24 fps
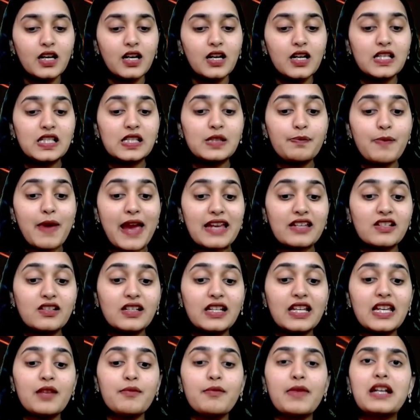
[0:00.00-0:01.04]

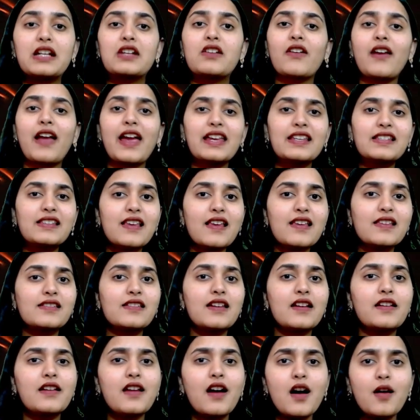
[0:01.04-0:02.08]
especially matrices
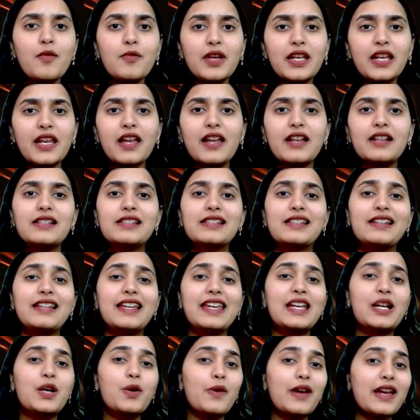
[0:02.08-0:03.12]
determinants
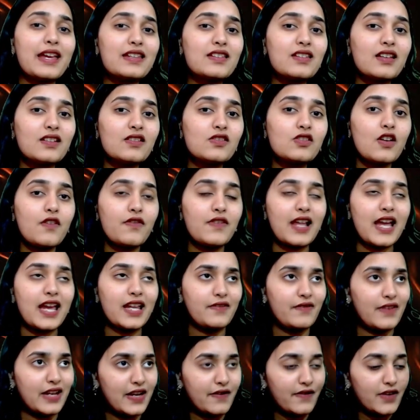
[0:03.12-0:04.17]
equations of line
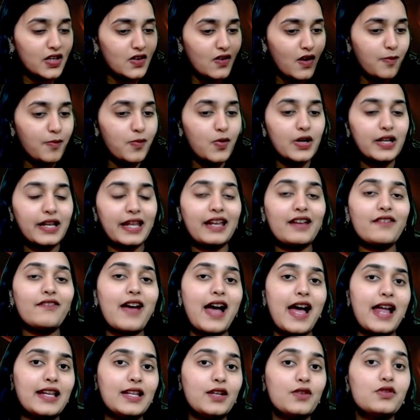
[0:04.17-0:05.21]
whenever you are putting
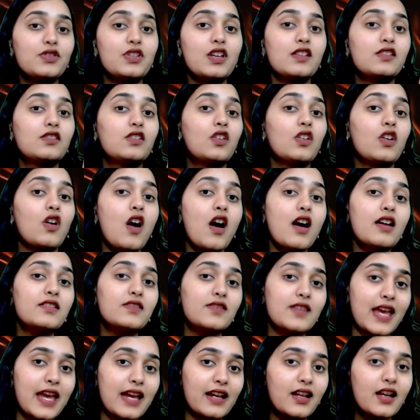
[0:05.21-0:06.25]
values just cross
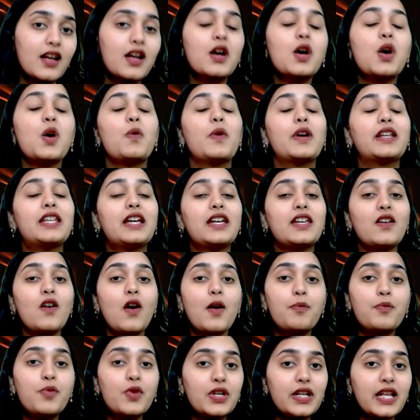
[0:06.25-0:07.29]
check whether you are
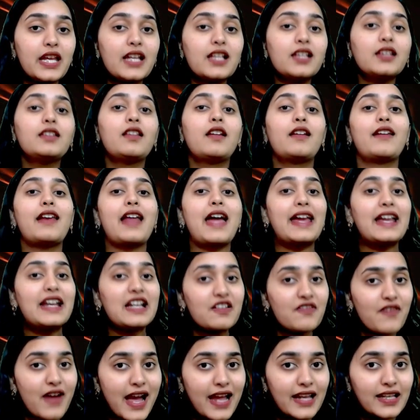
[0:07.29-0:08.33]
putting the right
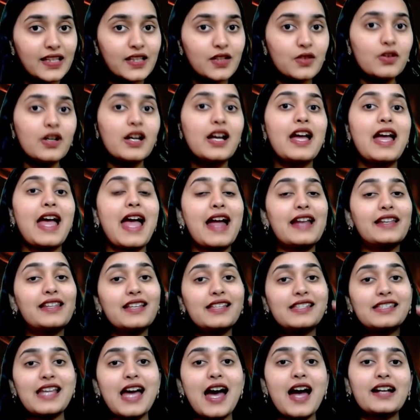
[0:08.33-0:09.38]
value at the
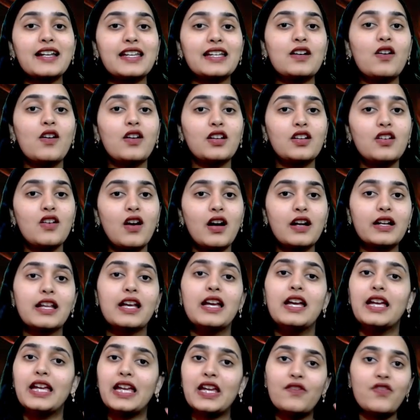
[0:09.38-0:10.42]
starting or not.
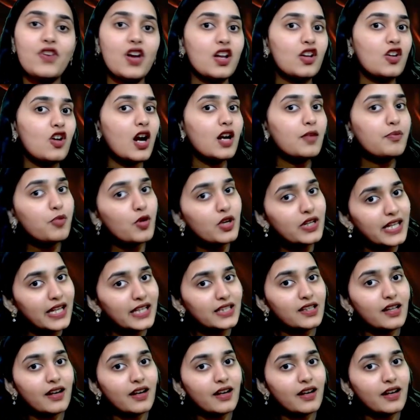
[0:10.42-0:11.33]
If you are not putting the